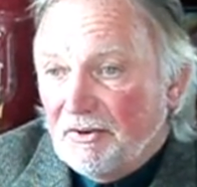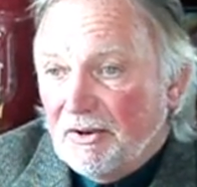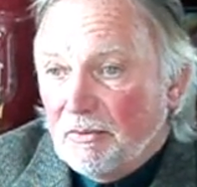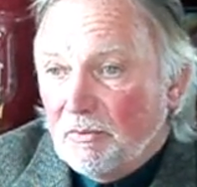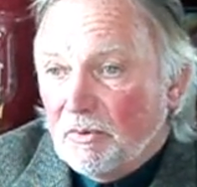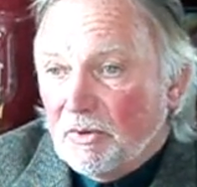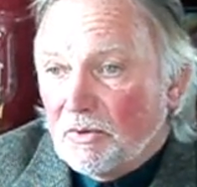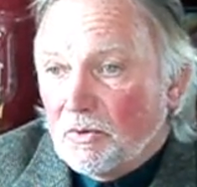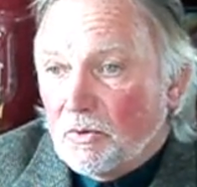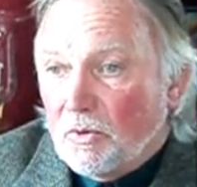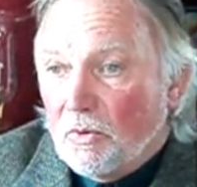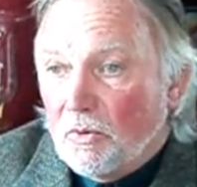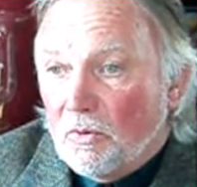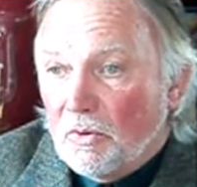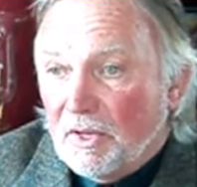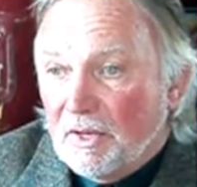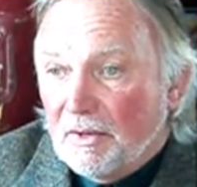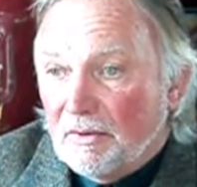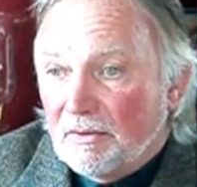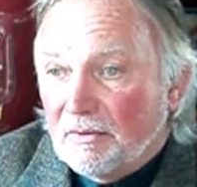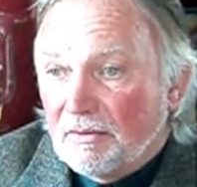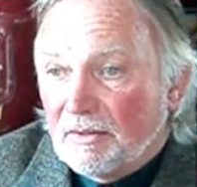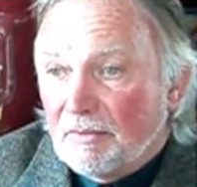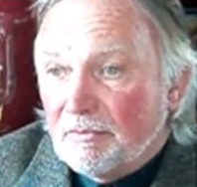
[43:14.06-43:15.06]
Geoffrey would
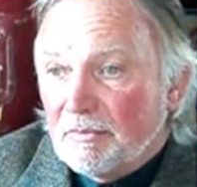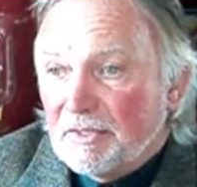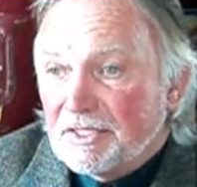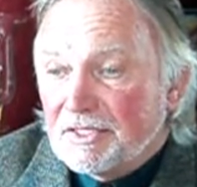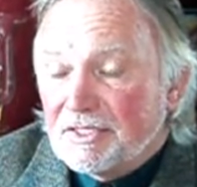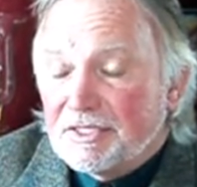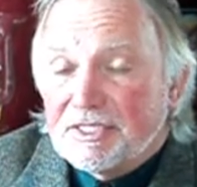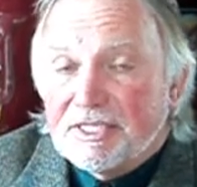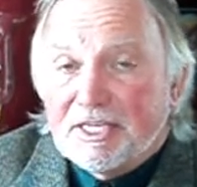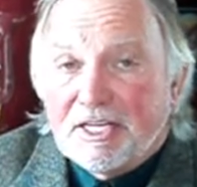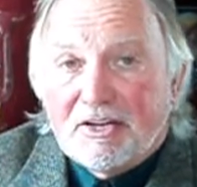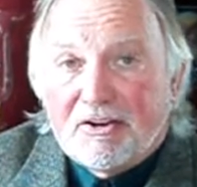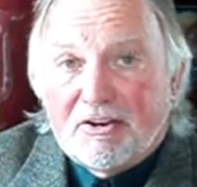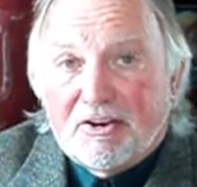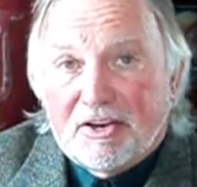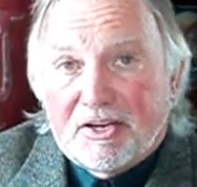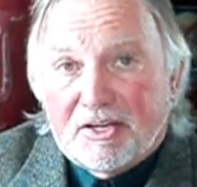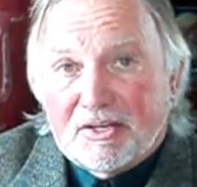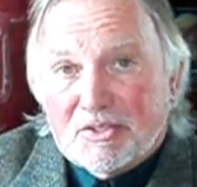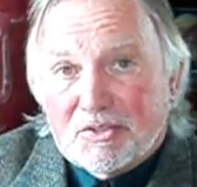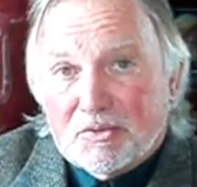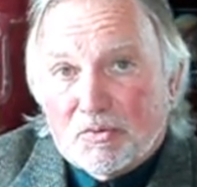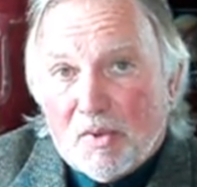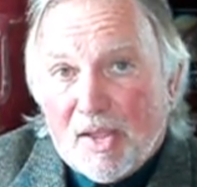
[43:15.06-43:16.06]
call it the
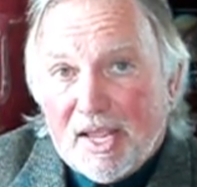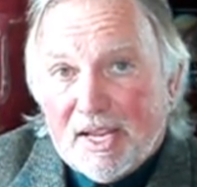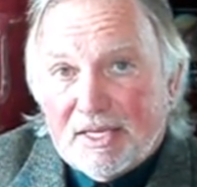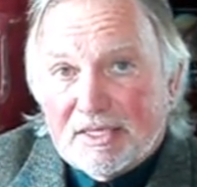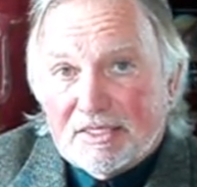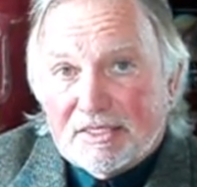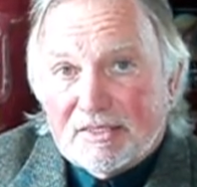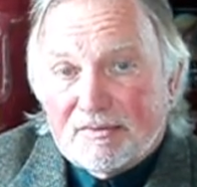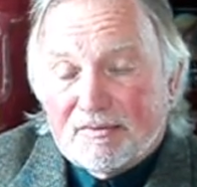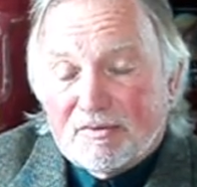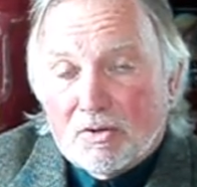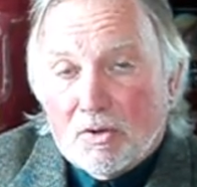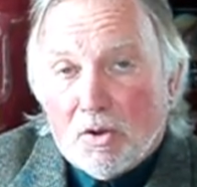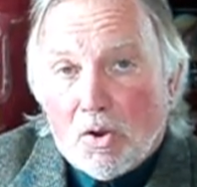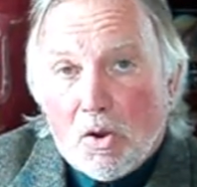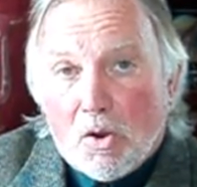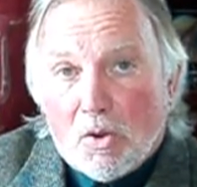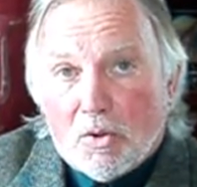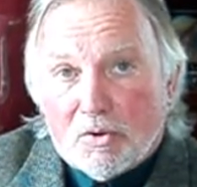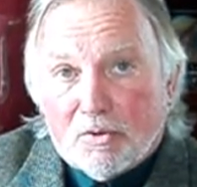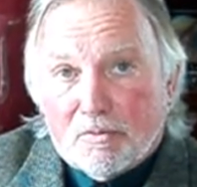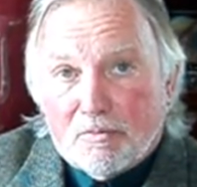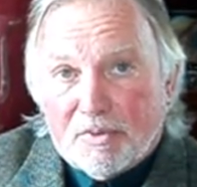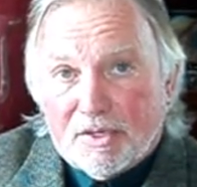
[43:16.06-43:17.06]
mysterious ways
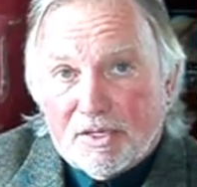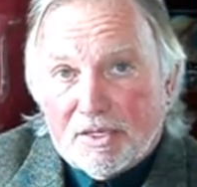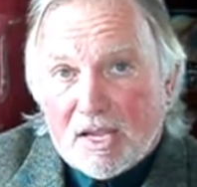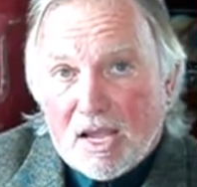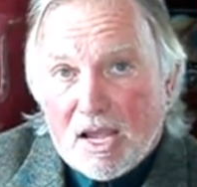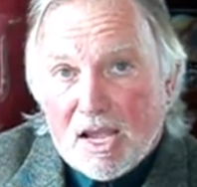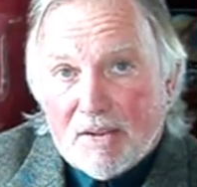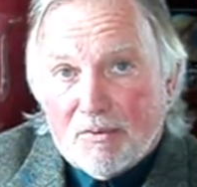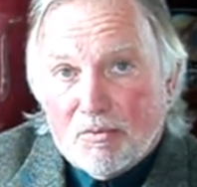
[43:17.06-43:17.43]
of God,